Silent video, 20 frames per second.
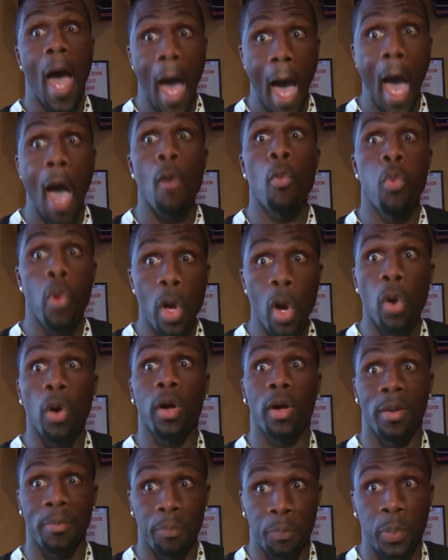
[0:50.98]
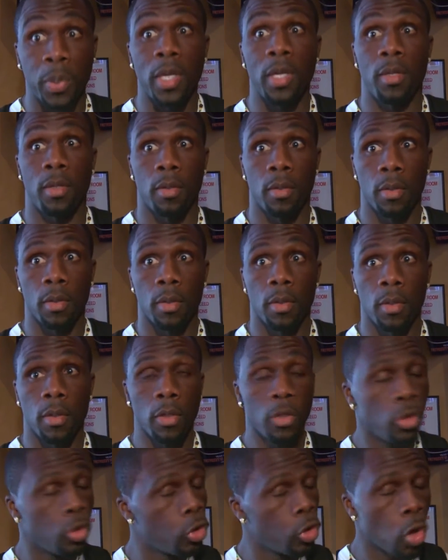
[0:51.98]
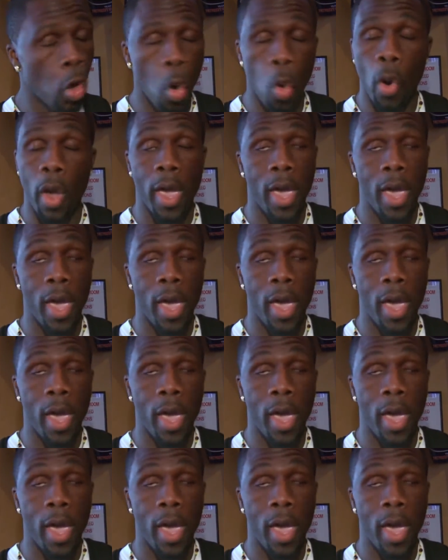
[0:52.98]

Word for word: I will compete. No